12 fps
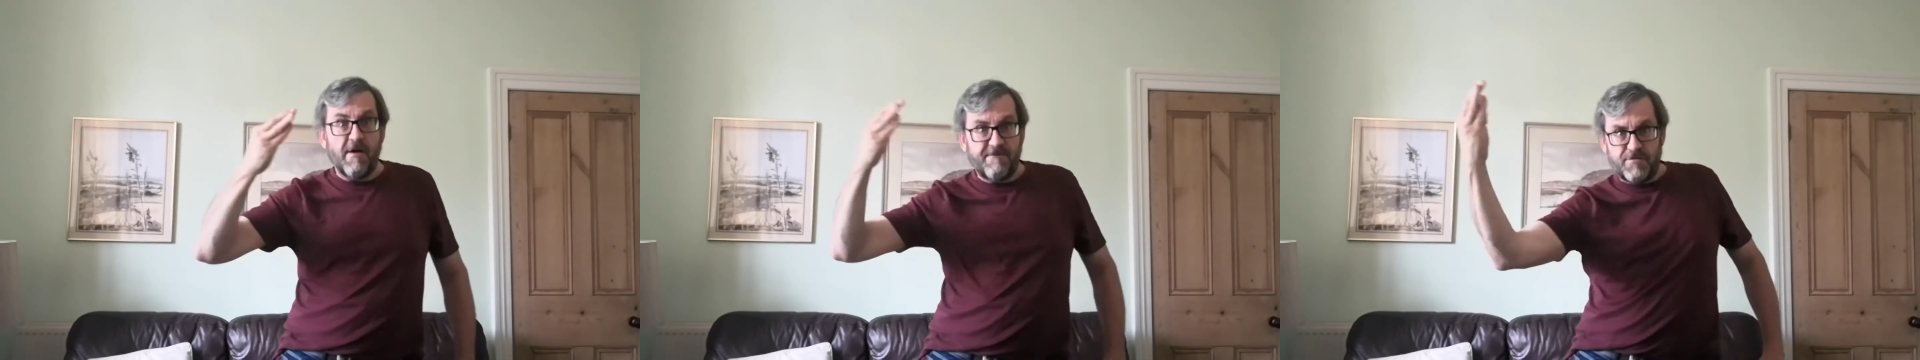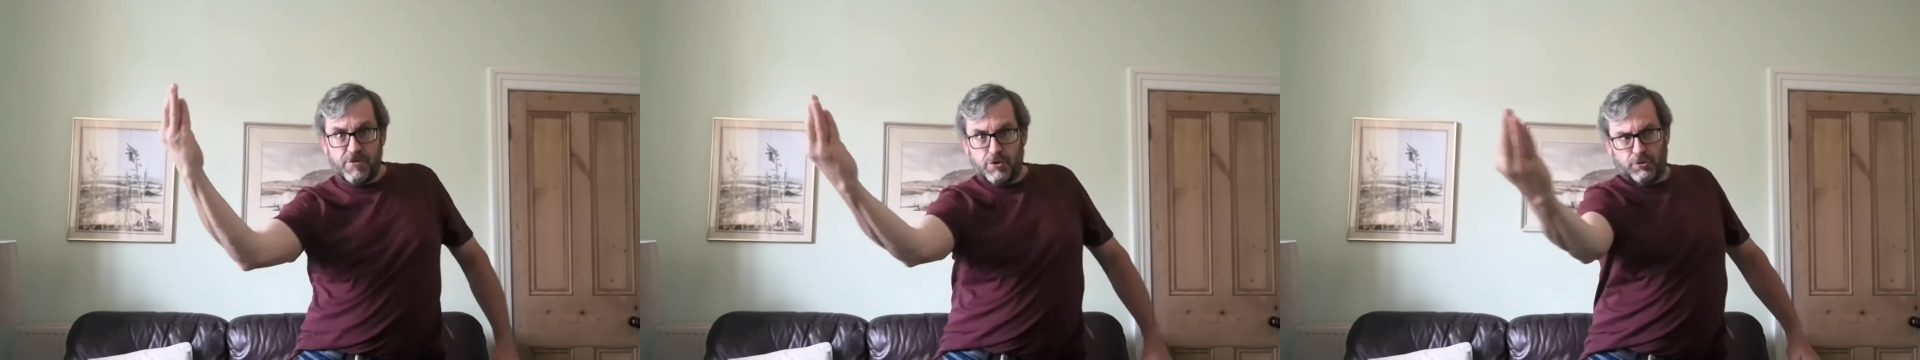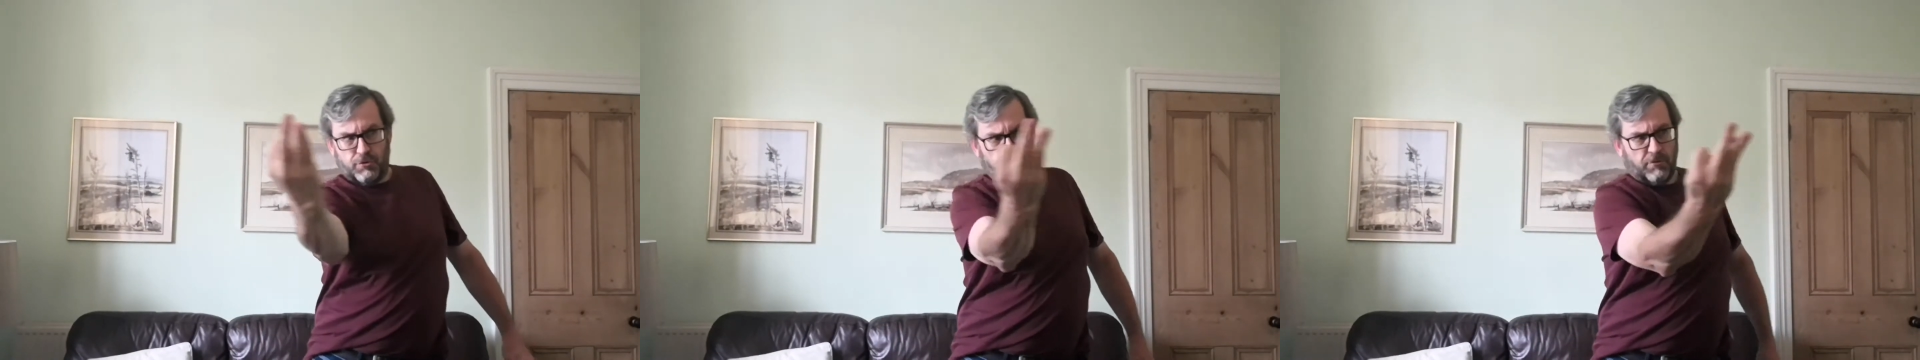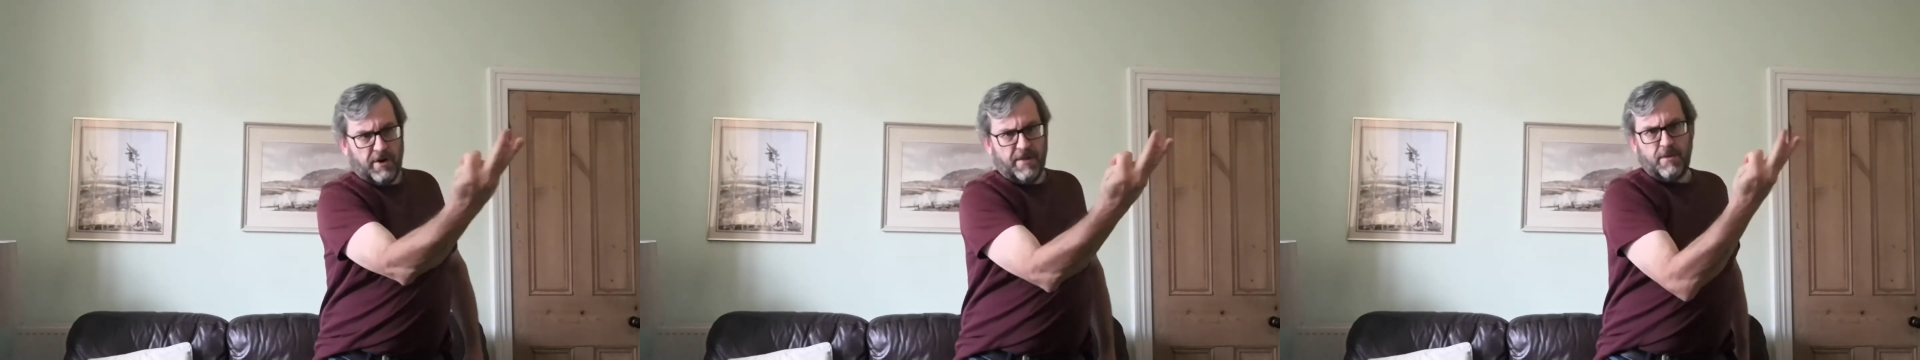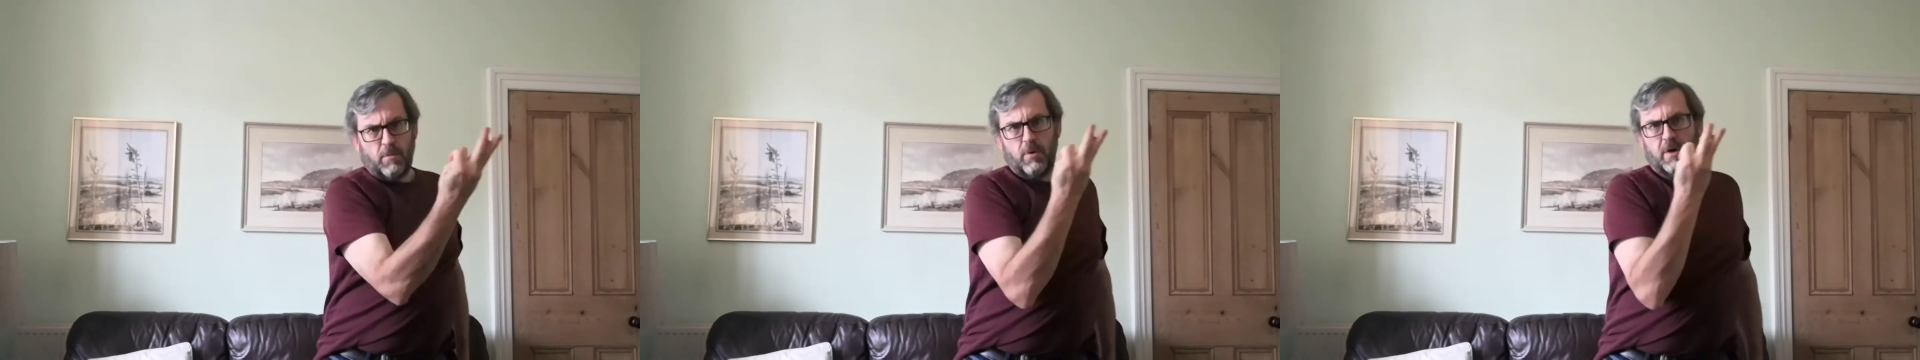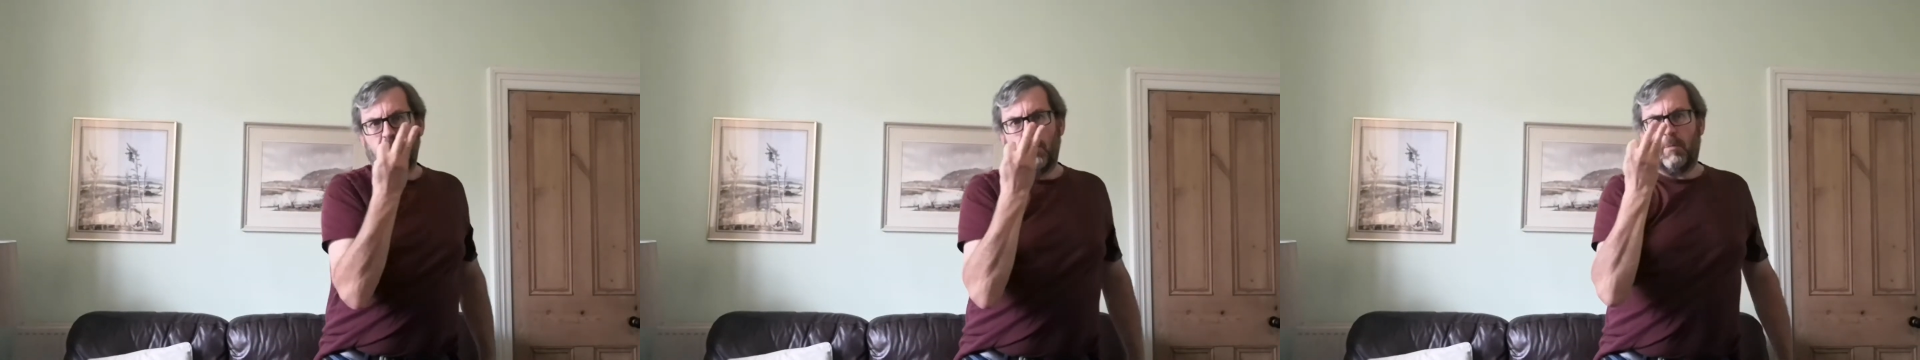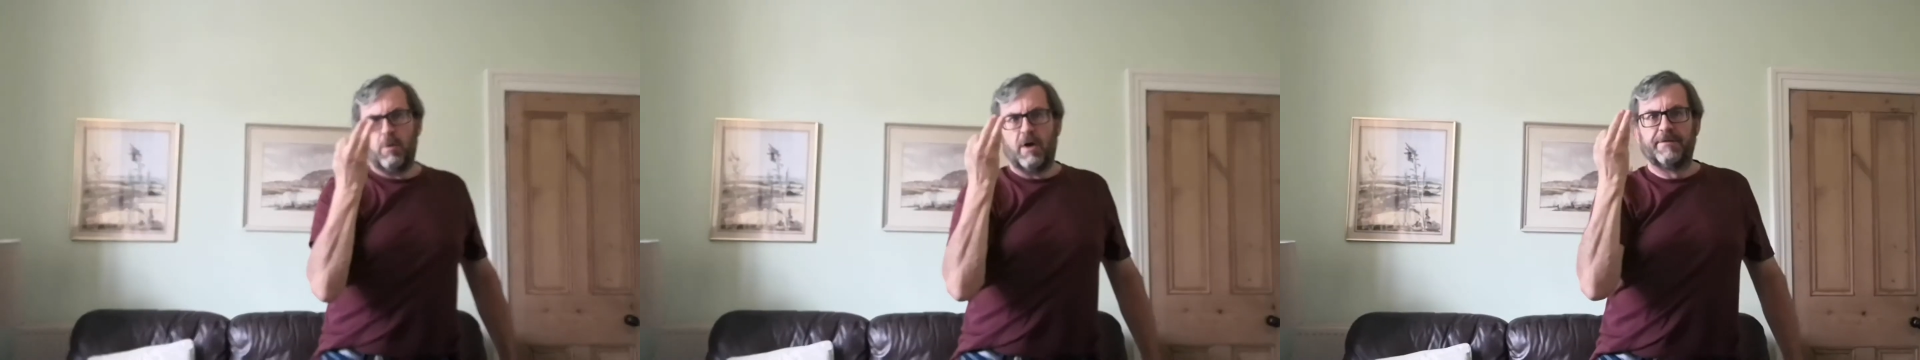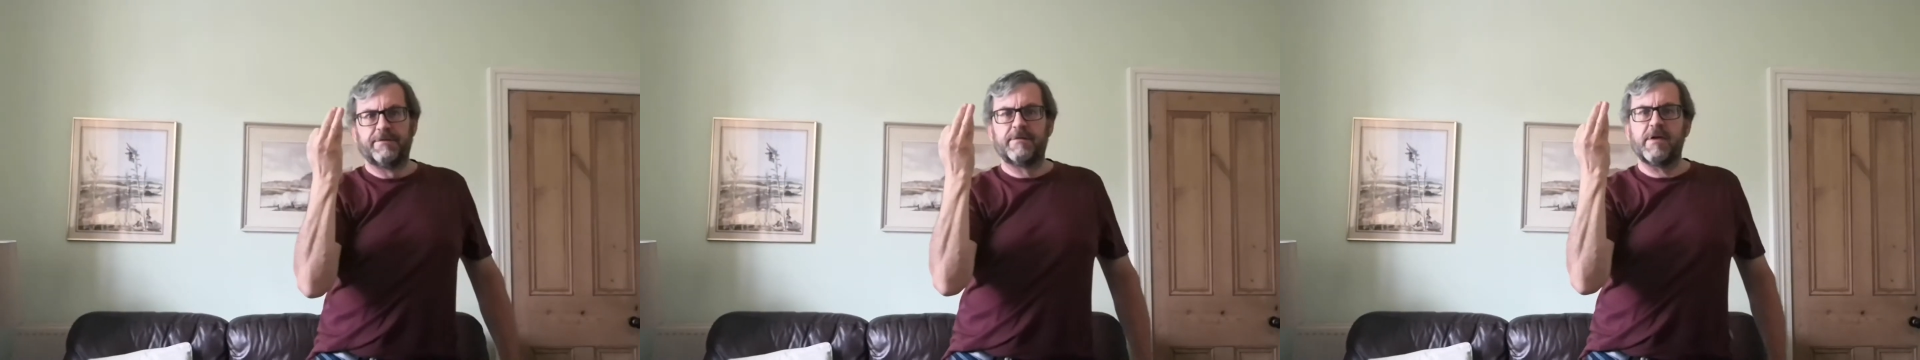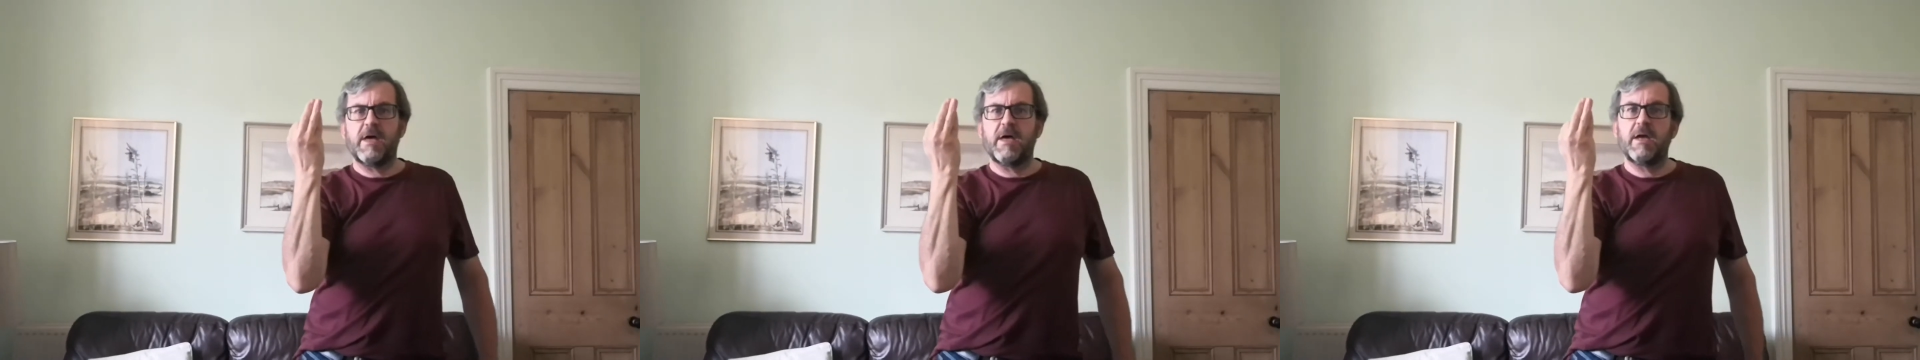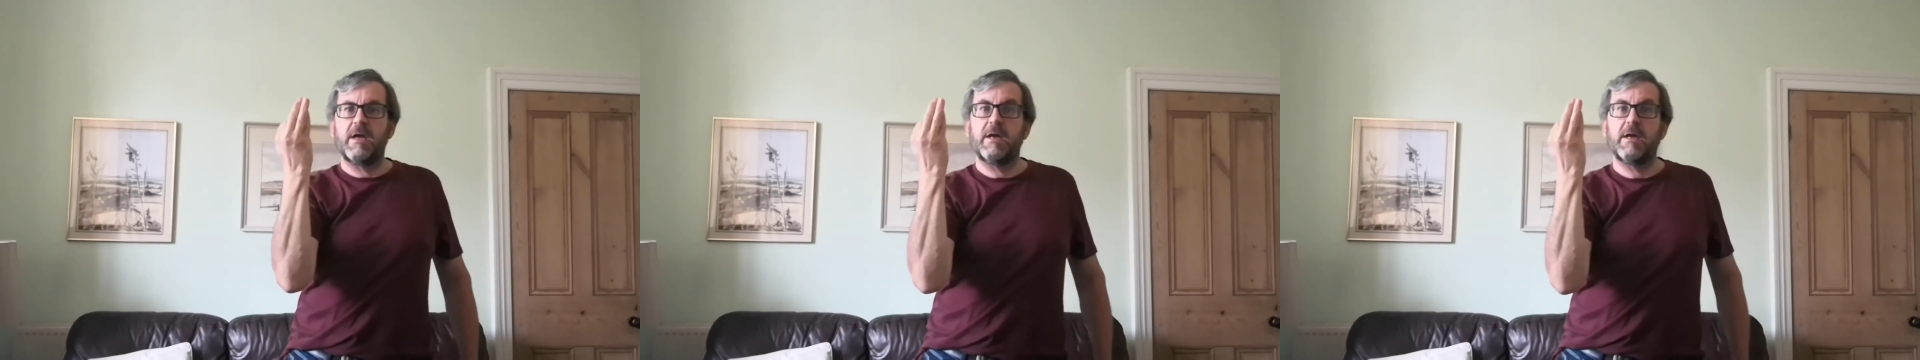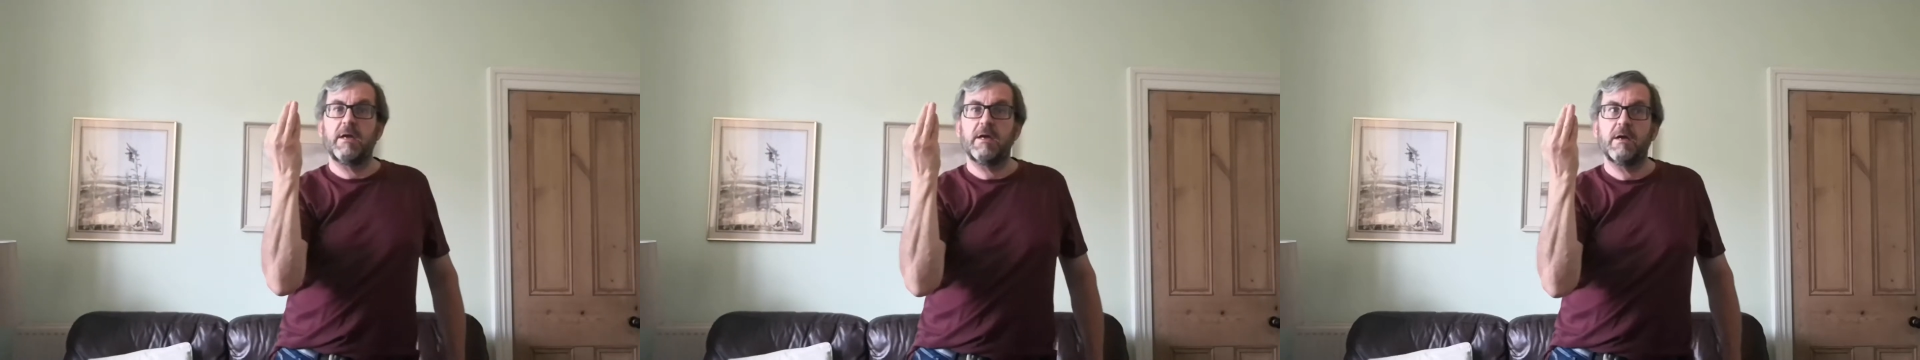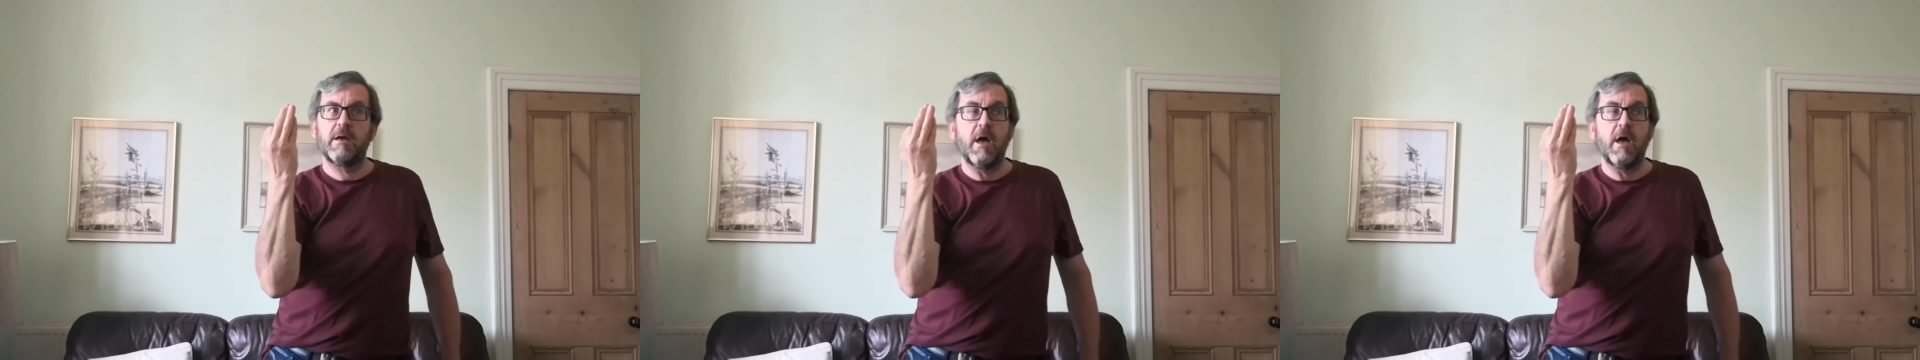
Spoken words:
flew around the world one day.